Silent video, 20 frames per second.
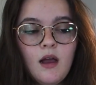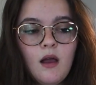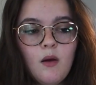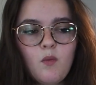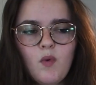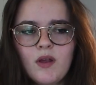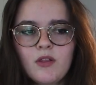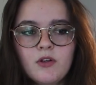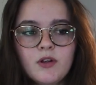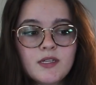
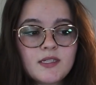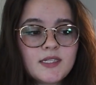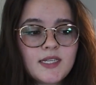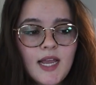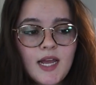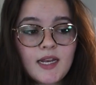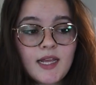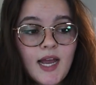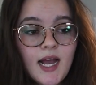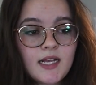whether it's
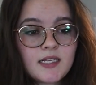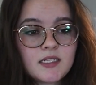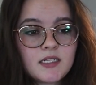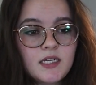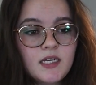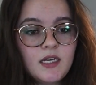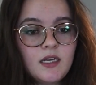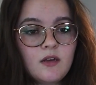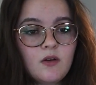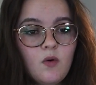sand
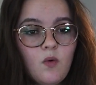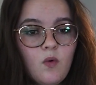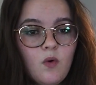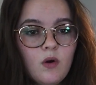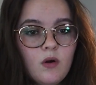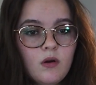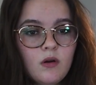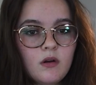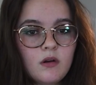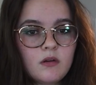casting
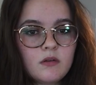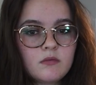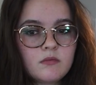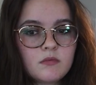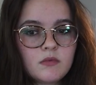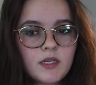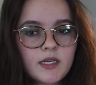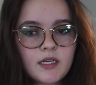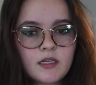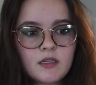or
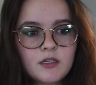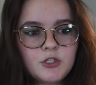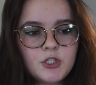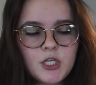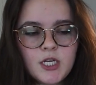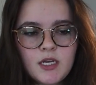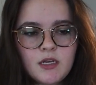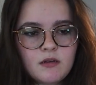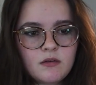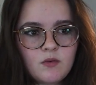like a
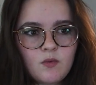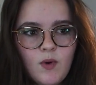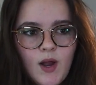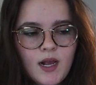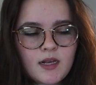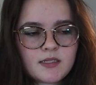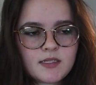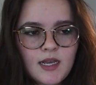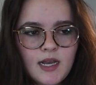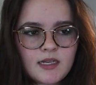legit
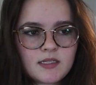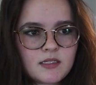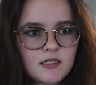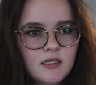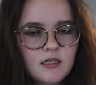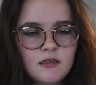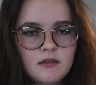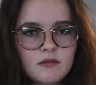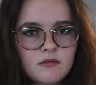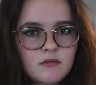wax
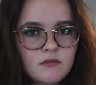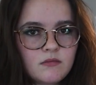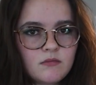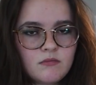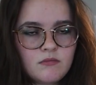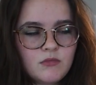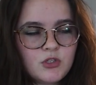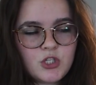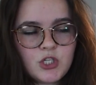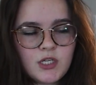casting
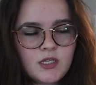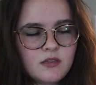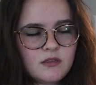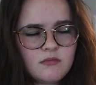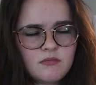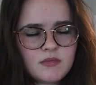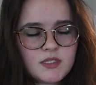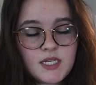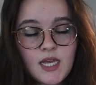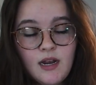
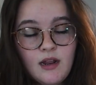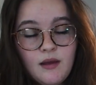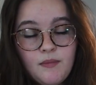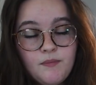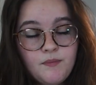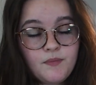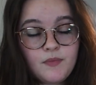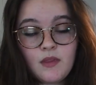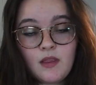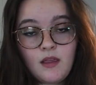machine setup,
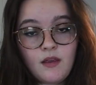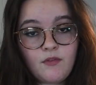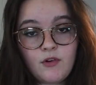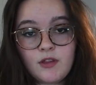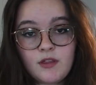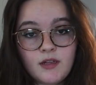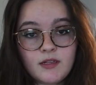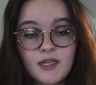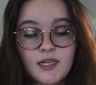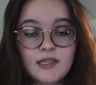
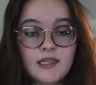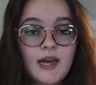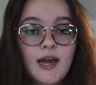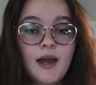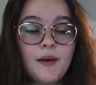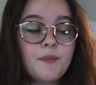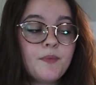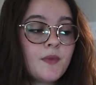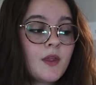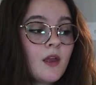everything like
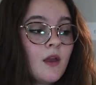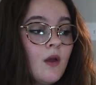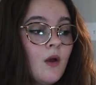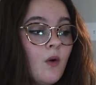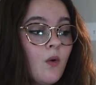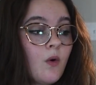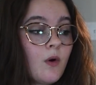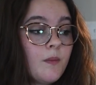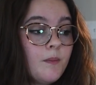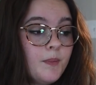that,
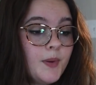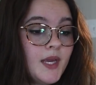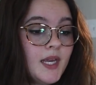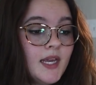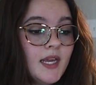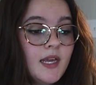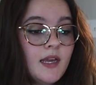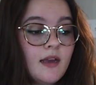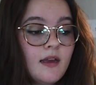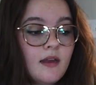or
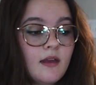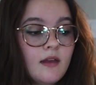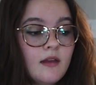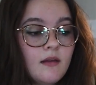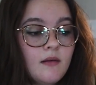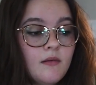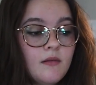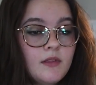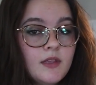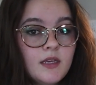B,
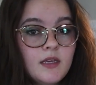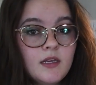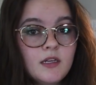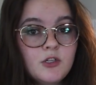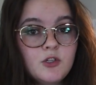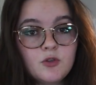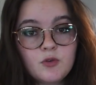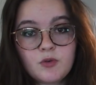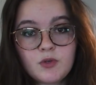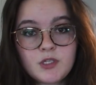the
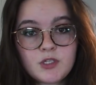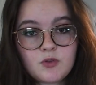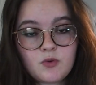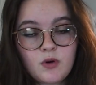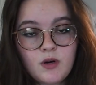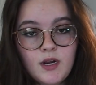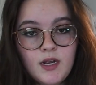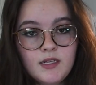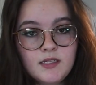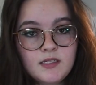jewelry
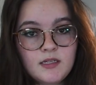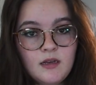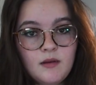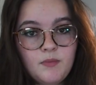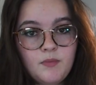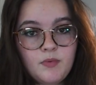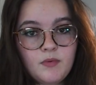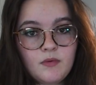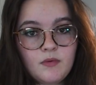store ends up